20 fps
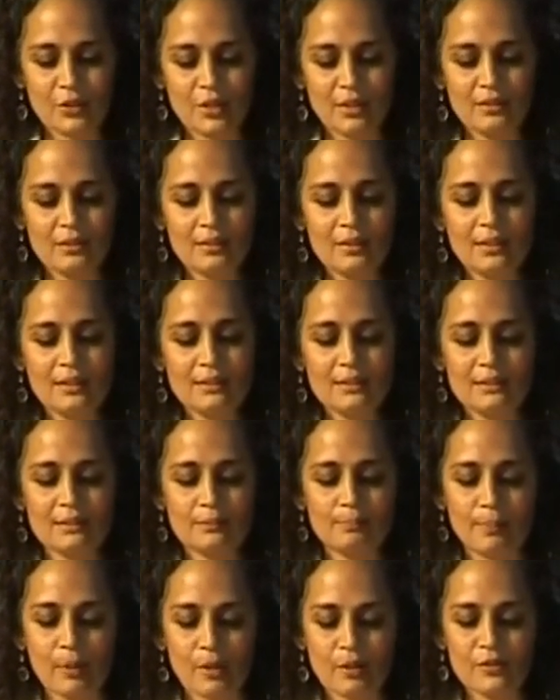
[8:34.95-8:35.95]

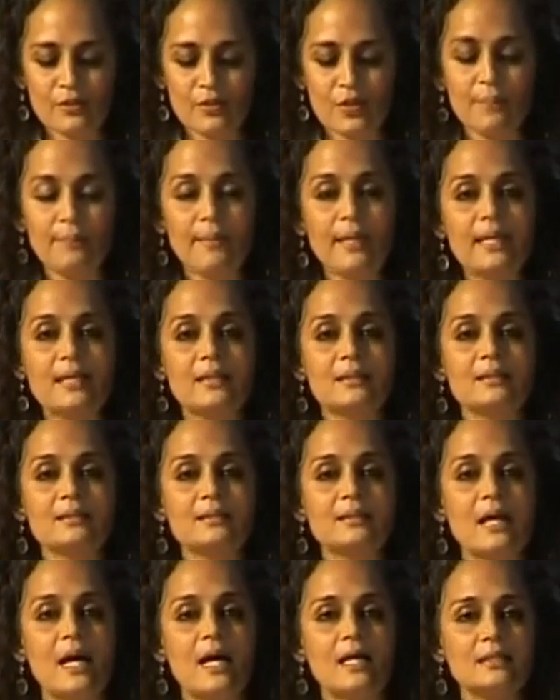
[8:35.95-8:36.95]
journalists,
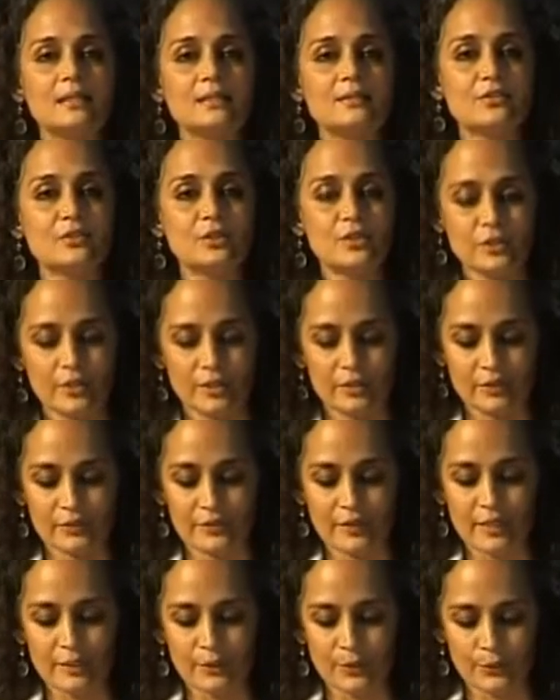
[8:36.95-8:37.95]
policymakers as its
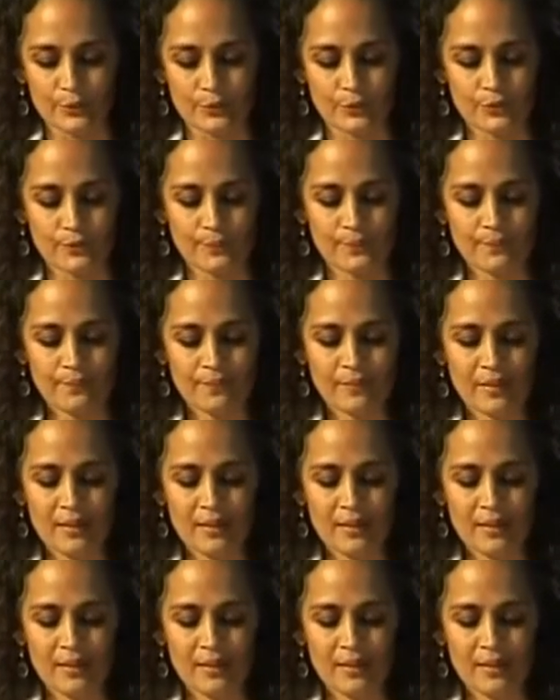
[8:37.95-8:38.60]
research fellows.